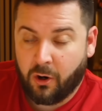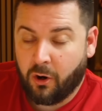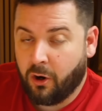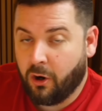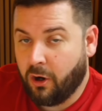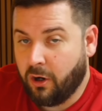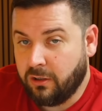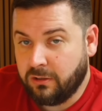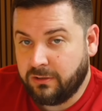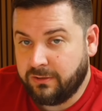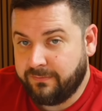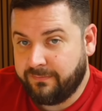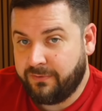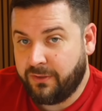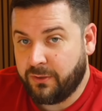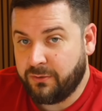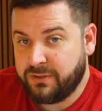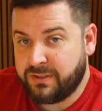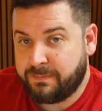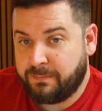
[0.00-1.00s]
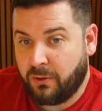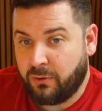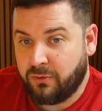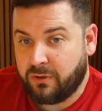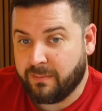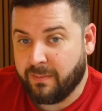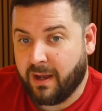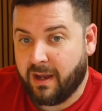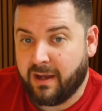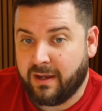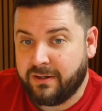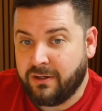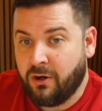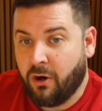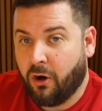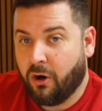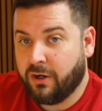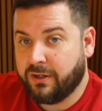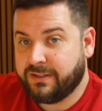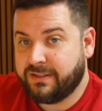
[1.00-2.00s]
All of those Pokemon
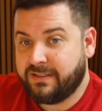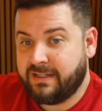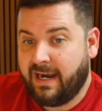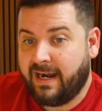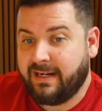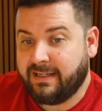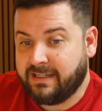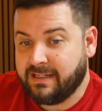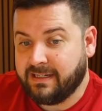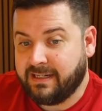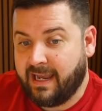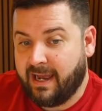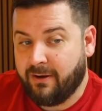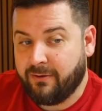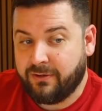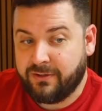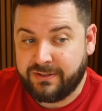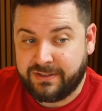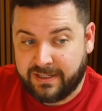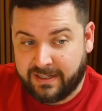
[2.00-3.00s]
are static encounters,